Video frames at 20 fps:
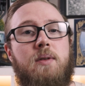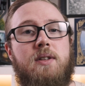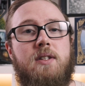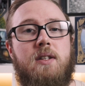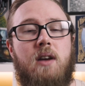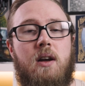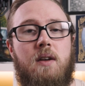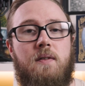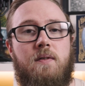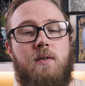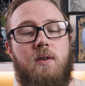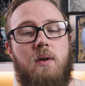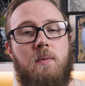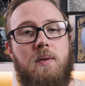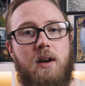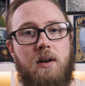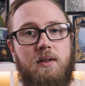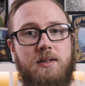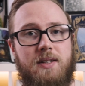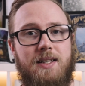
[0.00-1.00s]
ones to go for, and we're
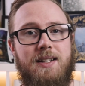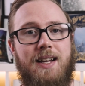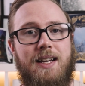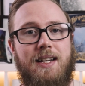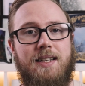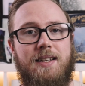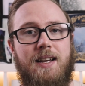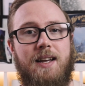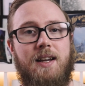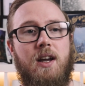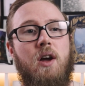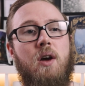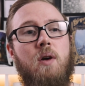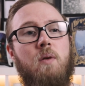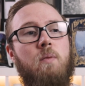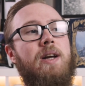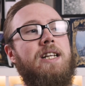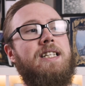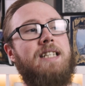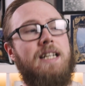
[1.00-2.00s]
going to the next thing,
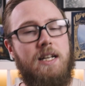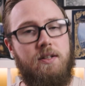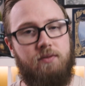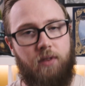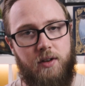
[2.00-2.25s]
which is